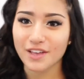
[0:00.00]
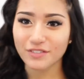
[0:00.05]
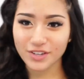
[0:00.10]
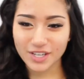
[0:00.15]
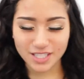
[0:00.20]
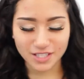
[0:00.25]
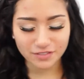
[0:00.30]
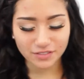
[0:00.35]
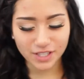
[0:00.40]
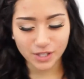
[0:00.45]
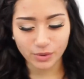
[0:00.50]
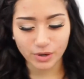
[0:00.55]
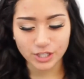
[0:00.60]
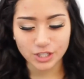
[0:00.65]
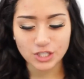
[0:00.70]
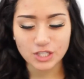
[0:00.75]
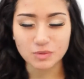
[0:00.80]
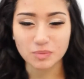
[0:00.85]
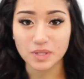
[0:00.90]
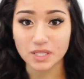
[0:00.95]
If you guys have any
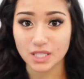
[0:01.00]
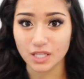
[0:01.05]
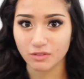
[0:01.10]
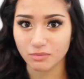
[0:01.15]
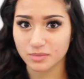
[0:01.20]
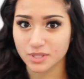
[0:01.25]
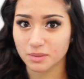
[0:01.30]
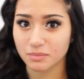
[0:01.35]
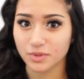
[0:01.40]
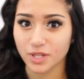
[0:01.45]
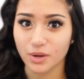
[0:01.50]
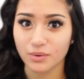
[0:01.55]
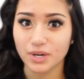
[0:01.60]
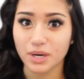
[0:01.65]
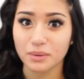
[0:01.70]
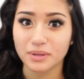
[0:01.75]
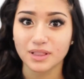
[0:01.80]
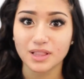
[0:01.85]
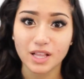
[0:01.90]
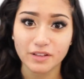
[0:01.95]
questions, please leave them down below,
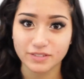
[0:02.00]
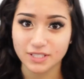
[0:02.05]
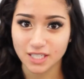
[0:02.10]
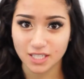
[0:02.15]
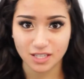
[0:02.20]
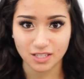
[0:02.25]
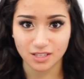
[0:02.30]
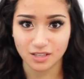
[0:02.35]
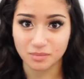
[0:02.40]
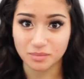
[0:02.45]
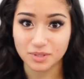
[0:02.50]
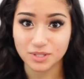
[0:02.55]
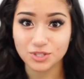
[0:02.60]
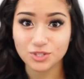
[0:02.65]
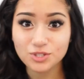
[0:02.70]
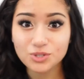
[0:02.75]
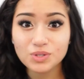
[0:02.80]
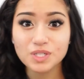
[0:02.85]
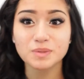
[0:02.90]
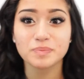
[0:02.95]
and I would love to get to them
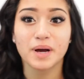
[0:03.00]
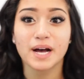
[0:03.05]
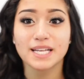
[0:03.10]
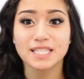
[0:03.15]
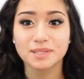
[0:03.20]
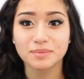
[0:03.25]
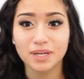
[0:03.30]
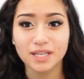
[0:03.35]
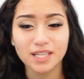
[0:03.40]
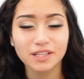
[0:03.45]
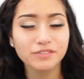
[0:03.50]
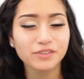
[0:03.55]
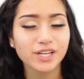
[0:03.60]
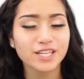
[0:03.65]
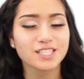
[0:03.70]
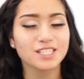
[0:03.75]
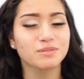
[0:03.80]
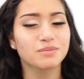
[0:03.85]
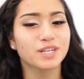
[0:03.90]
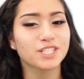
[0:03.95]
as soon as possible. I love you
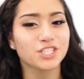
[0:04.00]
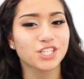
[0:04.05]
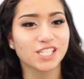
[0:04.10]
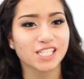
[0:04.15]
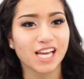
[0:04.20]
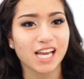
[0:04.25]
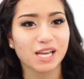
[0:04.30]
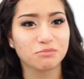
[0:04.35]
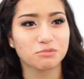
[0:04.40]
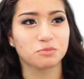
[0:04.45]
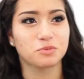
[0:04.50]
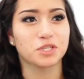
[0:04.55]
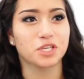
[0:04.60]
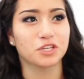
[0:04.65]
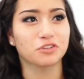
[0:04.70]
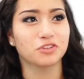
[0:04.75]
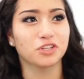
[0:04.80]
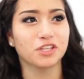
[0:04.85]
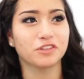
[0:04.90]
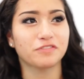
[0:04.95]
guys so much, and I am
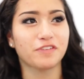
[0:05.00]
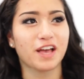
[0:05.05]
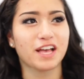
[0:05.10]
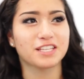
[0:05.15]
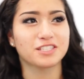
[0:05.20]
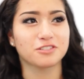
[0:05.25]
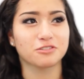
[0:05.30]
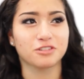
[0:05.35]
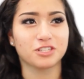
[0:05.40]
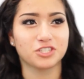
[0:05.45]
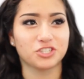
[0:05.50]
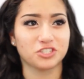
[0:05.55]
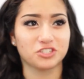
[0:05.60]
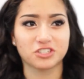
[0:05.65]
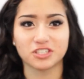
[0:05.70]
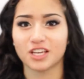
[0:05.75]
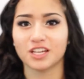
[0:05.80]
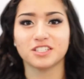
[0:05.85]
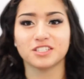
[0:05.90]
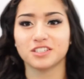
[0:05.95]
speaking really fast, so let's
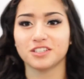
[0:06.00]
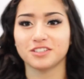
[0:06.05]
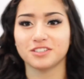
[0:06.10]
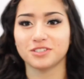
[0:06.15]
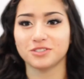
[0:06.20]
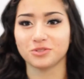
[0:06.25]
just get into the